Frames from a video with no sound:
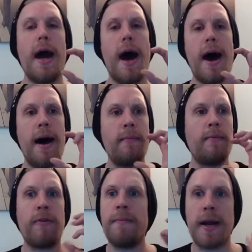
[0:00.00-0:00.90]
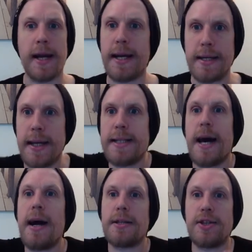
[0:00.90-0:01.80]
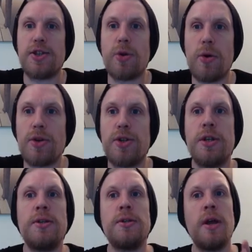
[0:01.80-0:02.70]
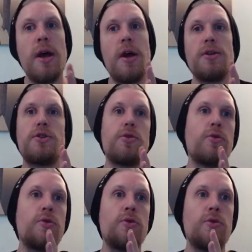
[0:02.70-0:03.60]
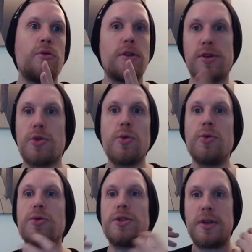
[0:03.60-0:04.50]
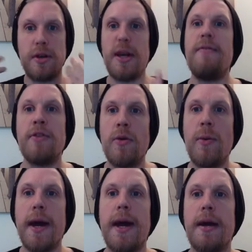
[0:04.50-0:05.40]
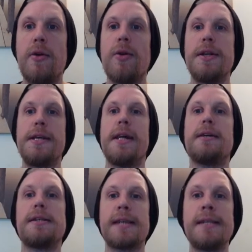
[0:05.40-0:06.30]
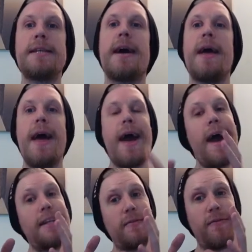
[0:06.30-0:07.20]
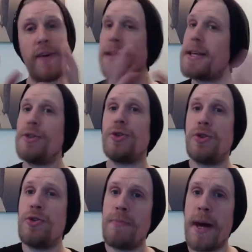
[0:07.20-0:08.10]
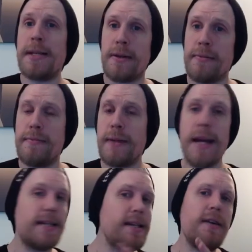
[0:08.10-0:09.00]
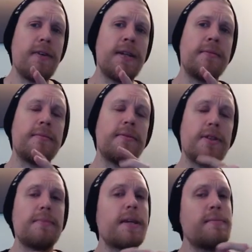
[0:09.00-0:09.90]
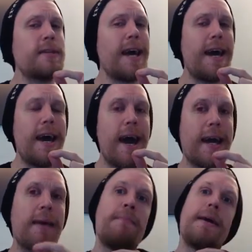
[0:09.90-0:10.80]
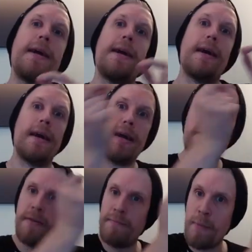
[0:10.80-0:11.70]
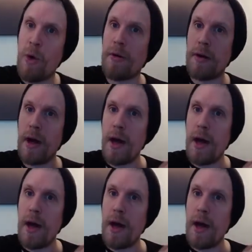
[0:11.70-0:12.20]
um, from the guitar distortion to the solos to even the way Corey Taylor sings it. It's vintage new metal. It's even sometimes it can be even more